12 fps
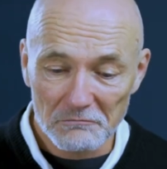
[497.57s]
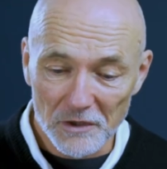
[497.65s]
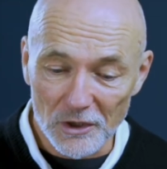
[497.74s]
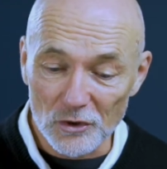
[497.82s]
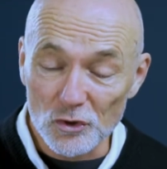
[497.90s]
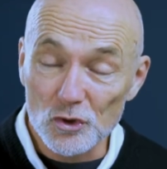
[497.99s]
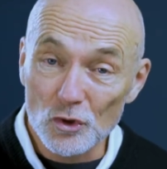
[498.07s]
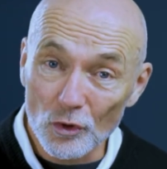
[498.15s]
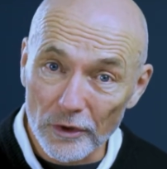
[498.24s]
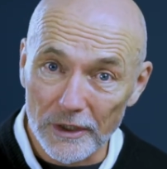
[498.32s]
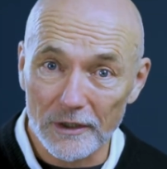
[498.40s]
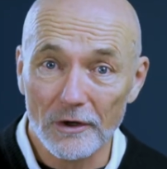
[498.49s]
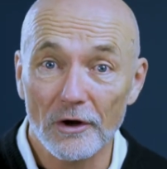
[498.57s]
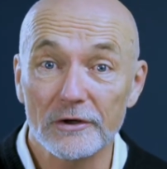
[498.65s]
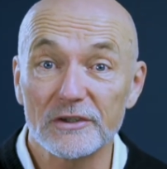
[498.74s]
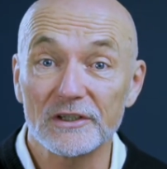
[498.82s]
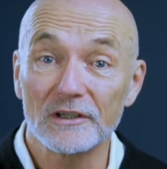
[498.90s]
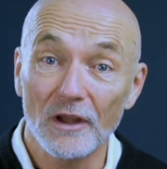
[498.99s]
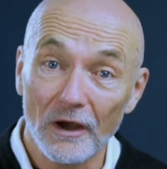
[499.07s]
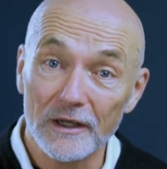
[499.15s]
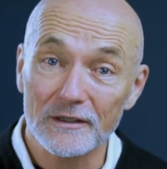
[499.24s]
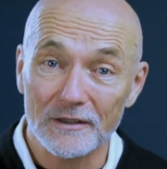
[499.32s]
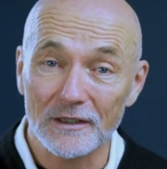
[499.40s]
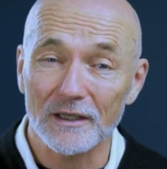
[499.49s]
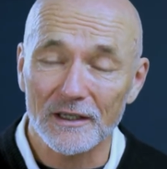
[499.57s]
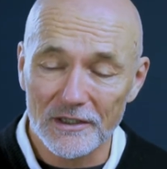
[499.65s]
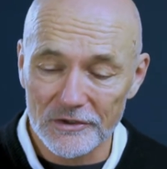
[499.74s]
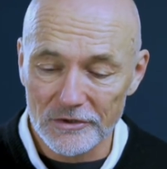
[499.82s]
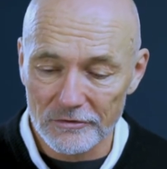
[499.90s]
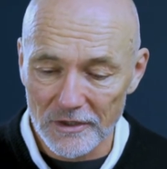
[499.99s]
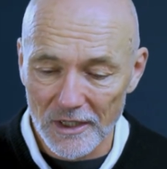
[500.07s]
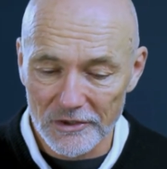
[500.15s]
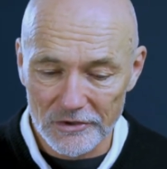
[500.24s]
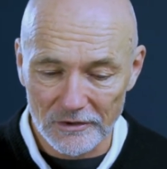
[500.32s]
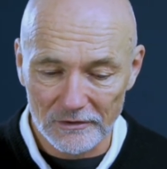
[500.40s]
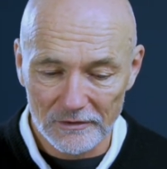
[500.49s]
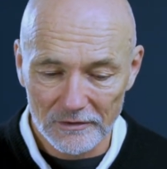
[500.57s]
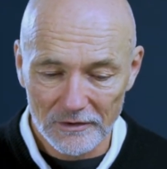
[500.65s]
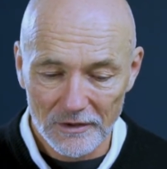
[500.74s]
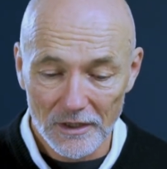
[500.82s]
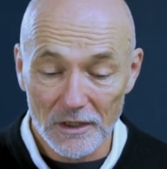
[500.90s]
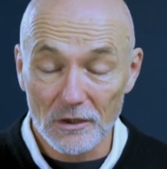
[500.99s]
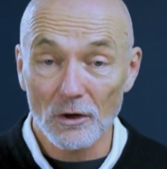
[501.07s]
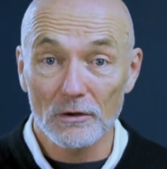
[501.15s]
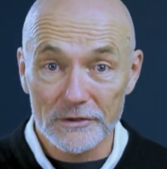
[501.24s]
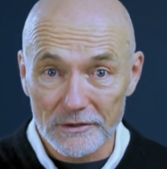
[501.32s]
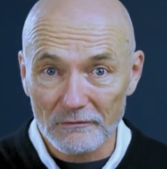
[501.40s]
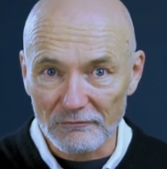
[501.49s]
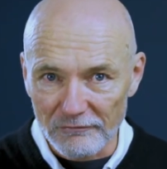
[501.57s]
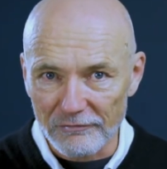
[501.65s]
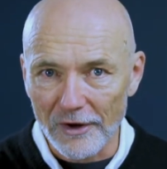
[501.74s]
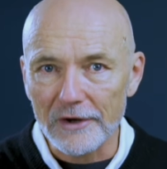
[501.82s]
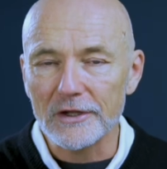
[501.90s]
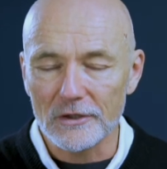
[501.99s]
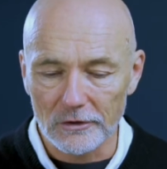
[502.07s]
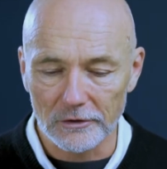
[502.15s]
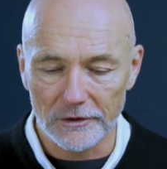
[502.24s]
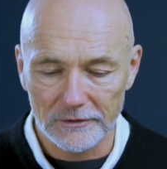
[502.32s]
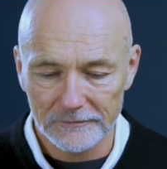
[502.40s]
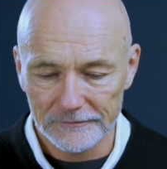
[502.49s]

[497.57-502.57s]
enjoying or delighting in His creation. He calls it very good.